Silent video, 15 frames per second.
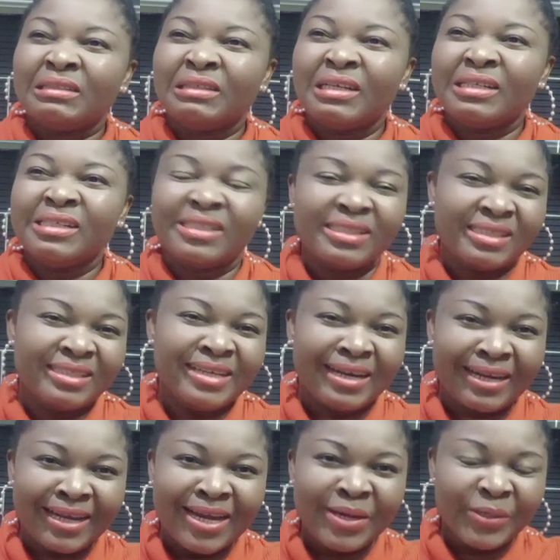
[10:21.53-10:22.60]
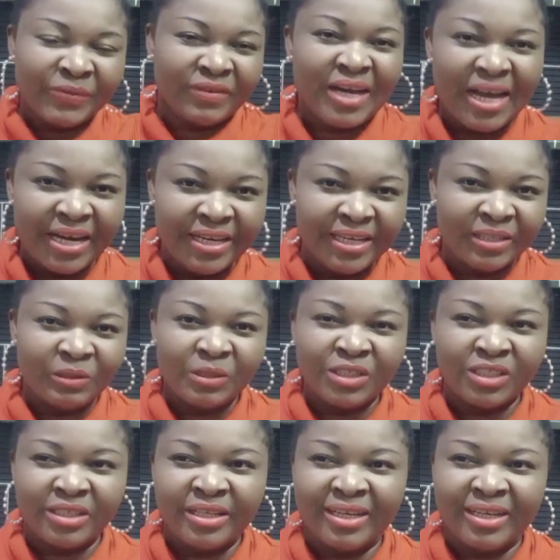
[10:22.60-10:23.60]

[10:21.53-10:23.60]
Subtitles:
Yeah, this is their kind of ideology.